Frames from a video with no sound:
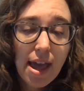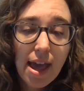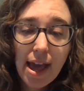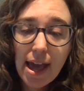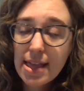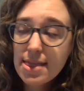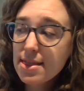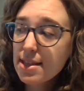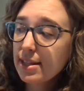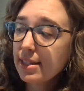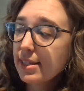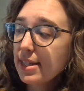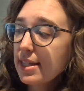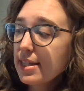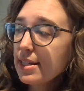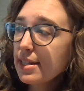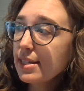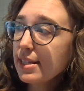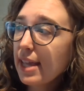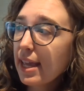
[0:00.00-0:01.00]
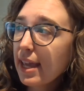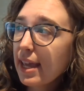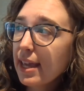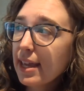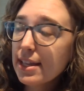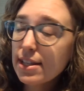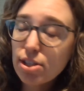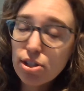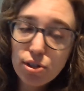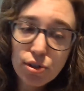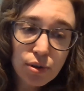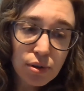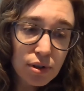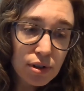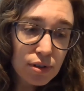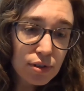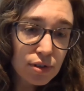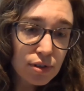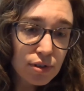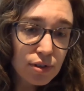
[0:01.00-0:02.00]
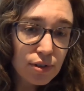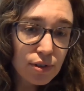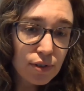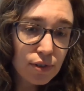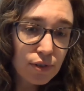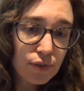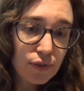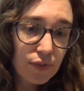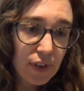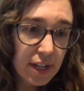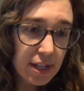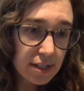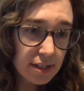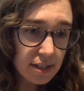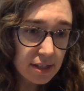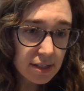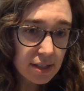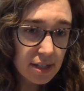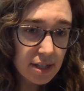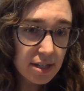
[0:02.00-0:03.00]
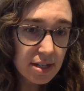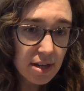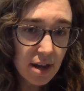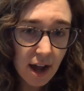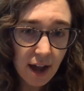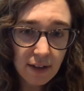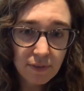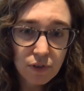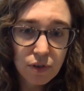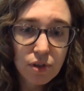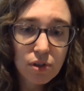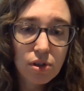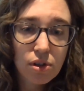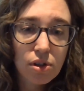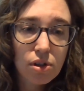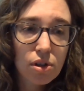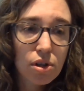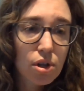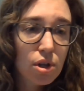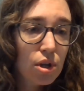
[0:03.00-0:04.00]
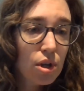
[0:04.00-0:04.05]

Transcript: And this is a historical fantasy novel